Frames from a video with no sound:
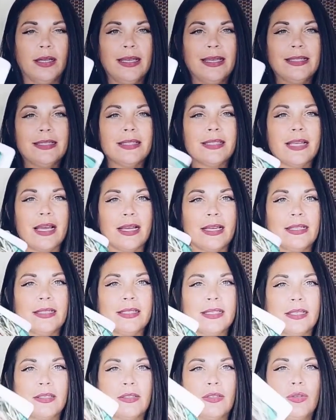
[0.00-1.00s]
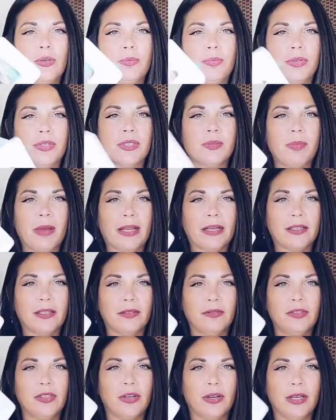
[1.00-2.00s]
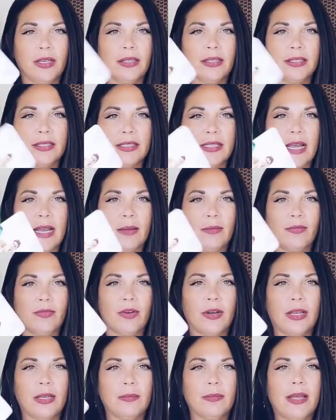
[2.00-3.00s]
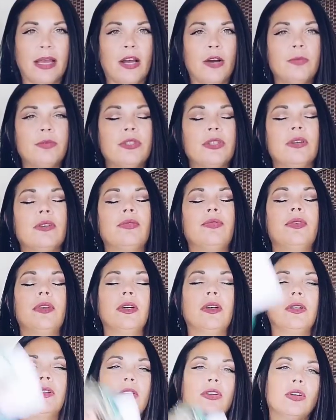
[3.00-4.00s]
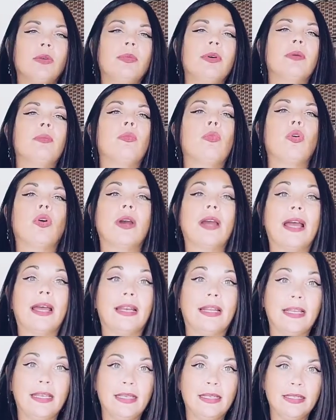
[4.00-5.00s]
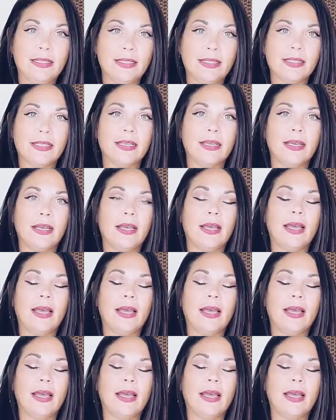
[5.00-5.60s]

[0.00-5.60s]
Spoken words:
insights and new perspective during this time frame that helps you to feel a little bit more at ease.